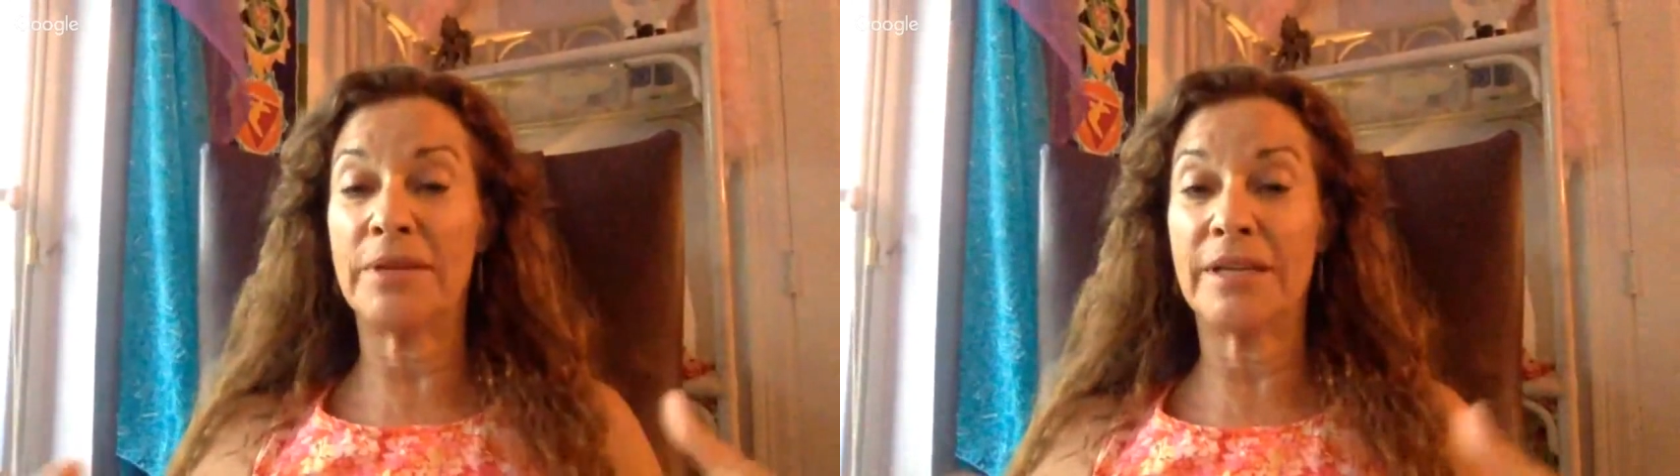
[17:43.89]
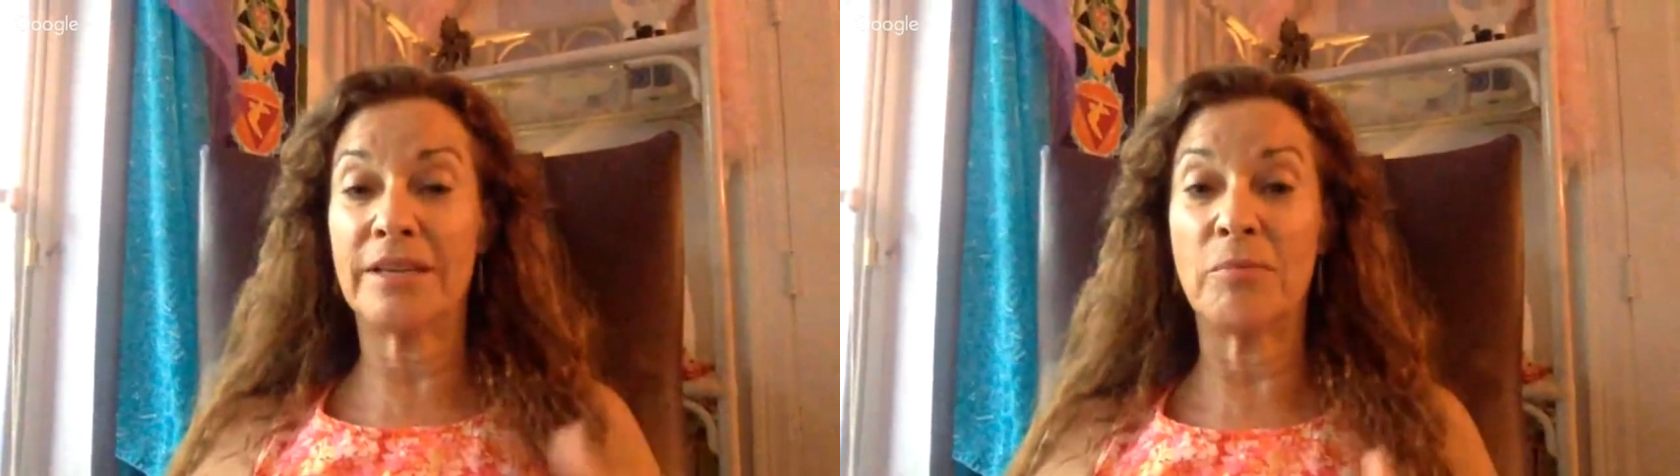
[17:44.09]

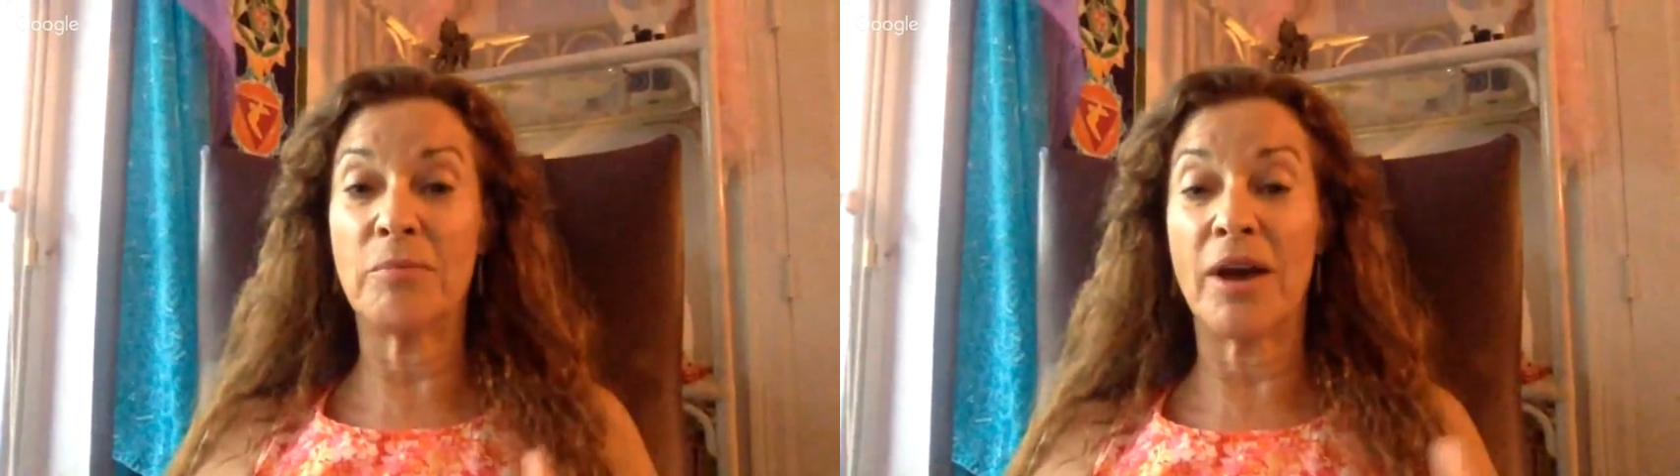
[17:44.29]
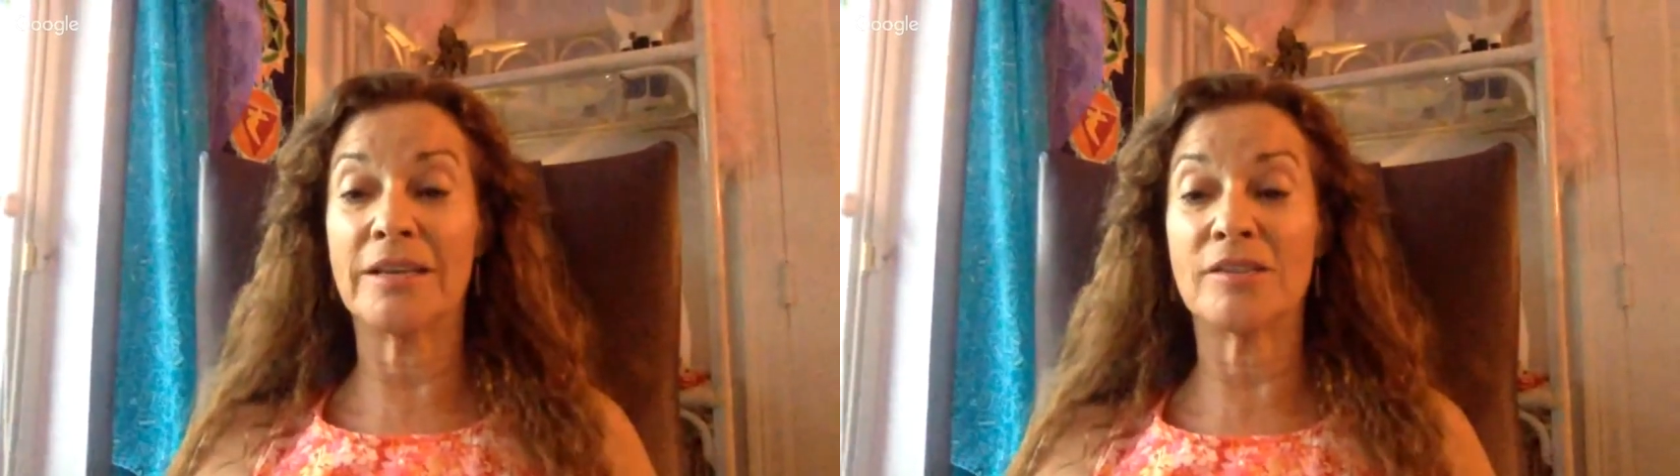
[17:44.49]
in your
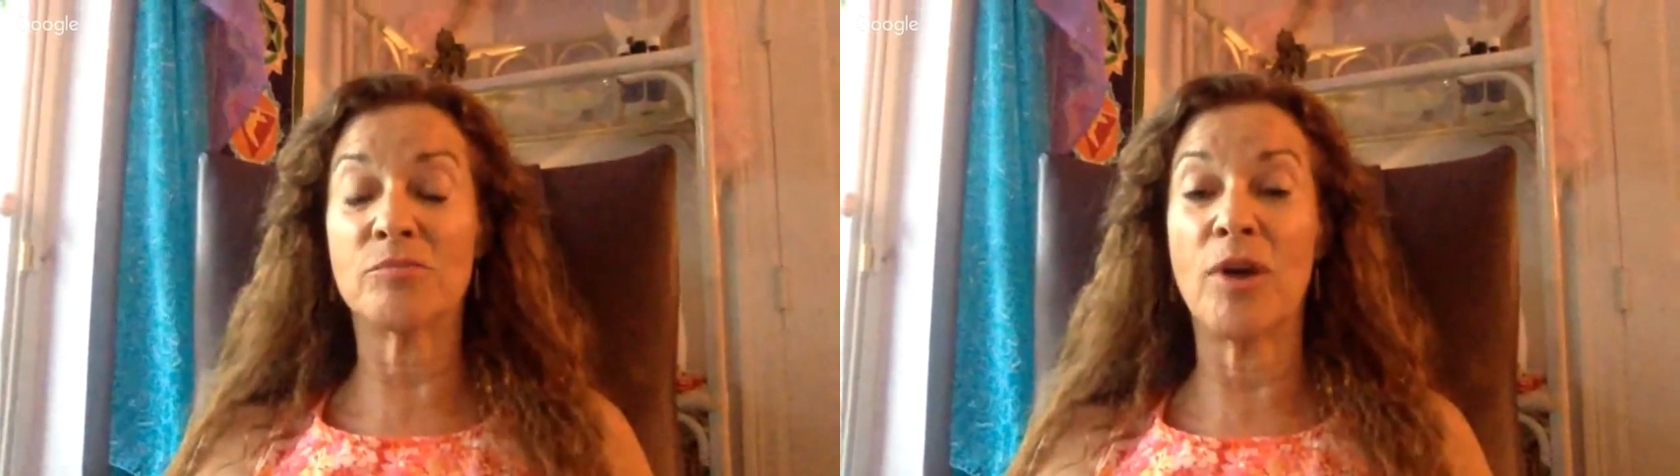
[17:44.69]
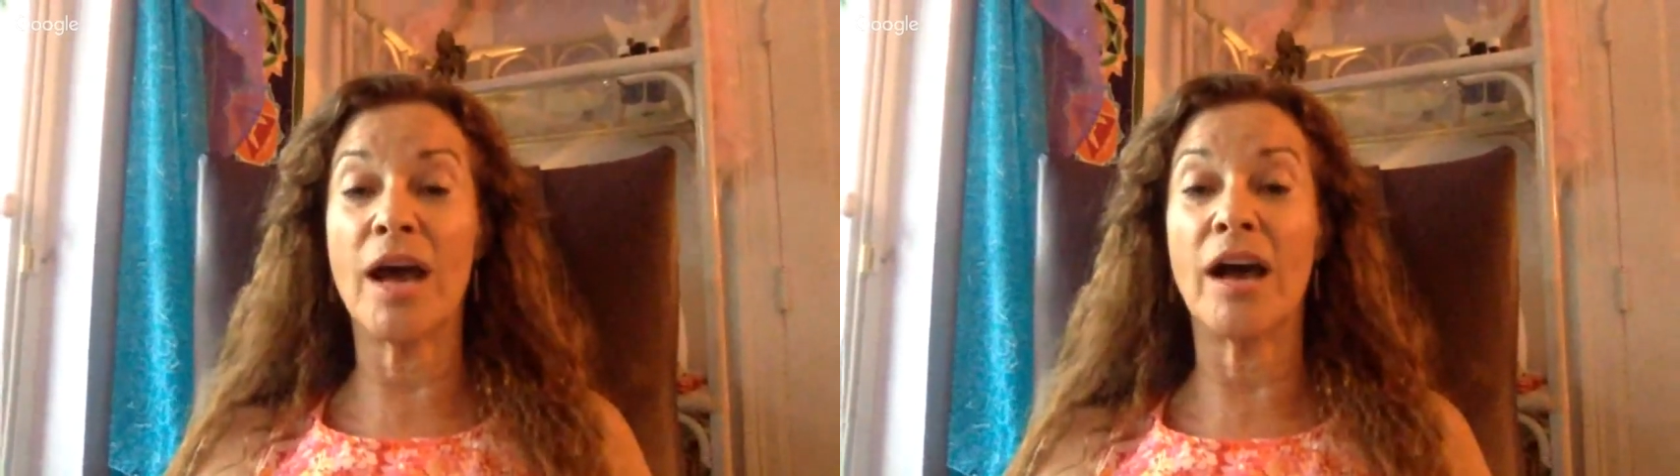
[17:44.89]
body as
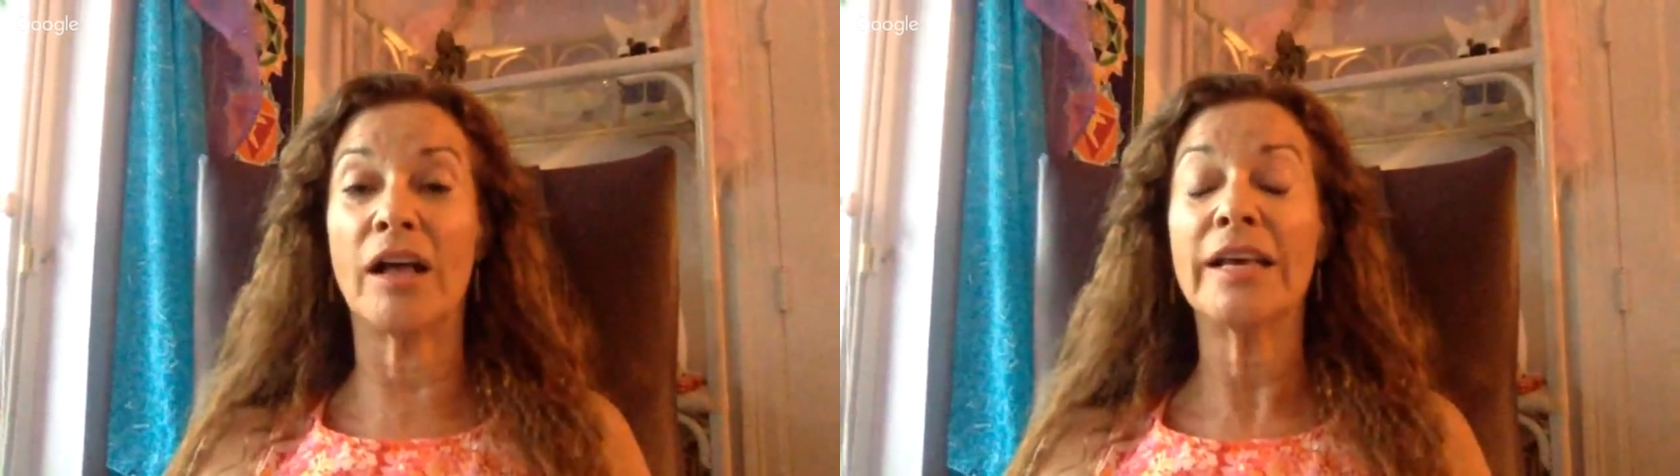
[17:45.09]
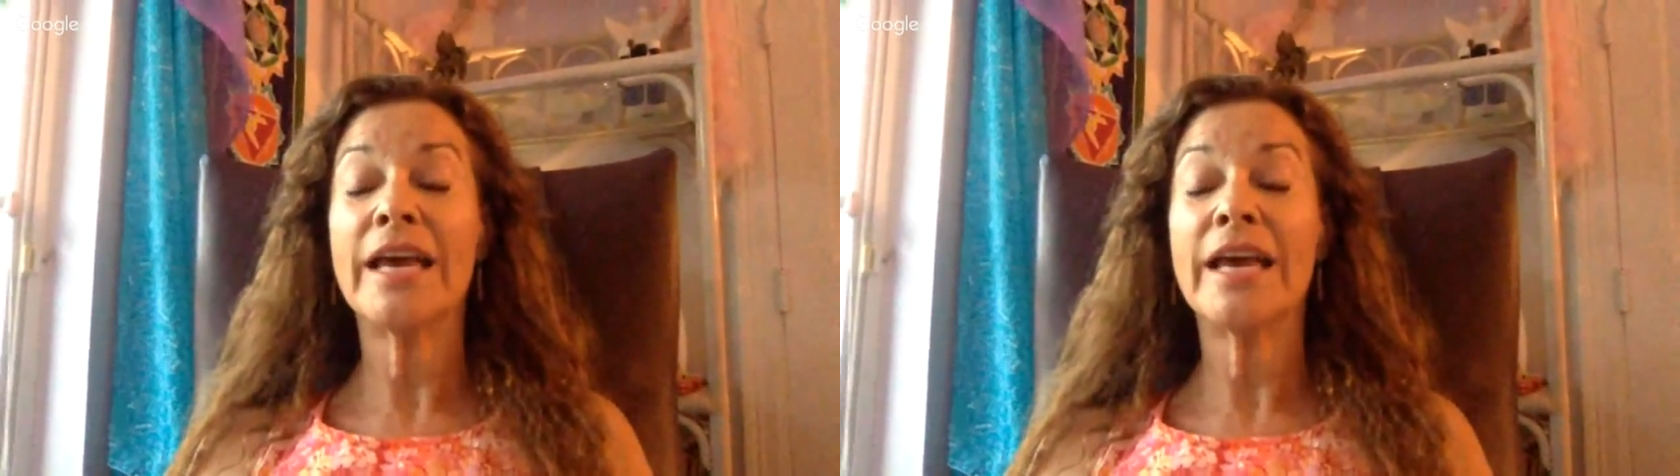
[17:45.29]
well.